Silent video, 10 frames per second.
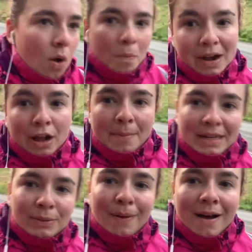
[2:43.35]
when I go
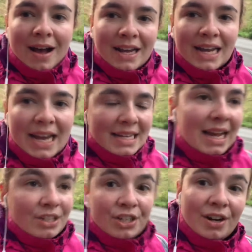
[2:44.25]
back to work it's
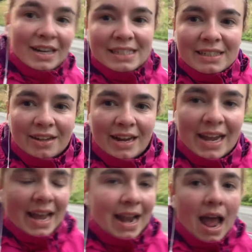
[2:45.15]
actually nice and sunny
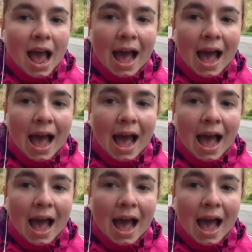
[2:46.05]
again.